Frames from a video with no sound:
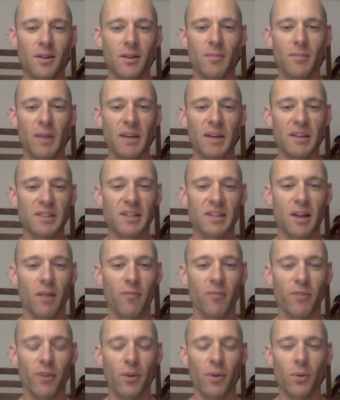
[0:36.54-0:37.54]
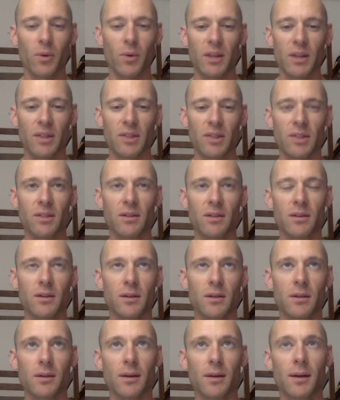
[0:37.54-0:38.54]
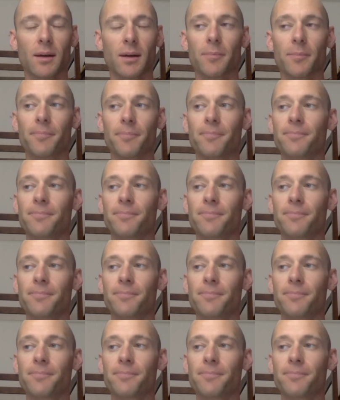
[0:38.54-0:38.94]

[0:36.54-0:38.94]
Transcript: my discomfort with um,